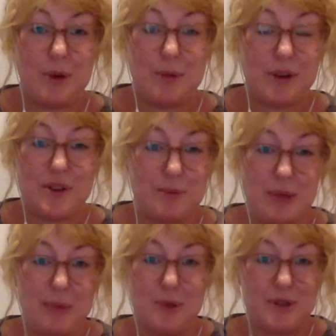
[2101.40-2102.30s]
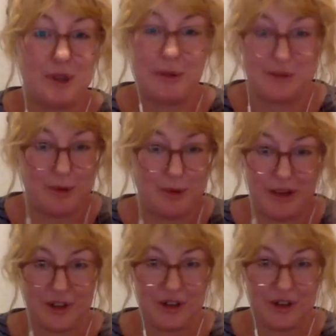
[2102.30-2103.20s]
much to people, so it's more
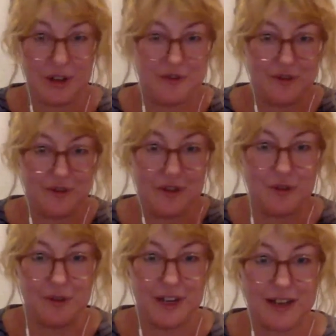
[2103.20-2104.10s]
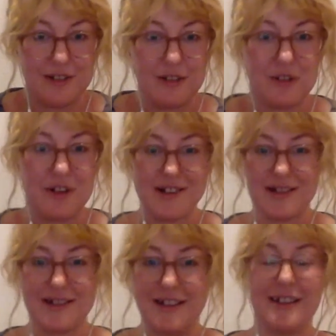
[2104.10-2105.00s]
like a gut feel, like
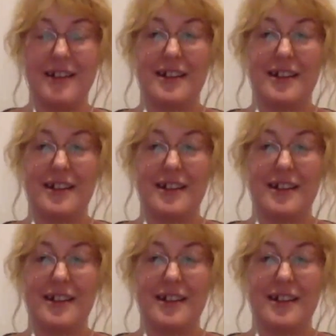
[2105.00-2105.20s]
curiosity.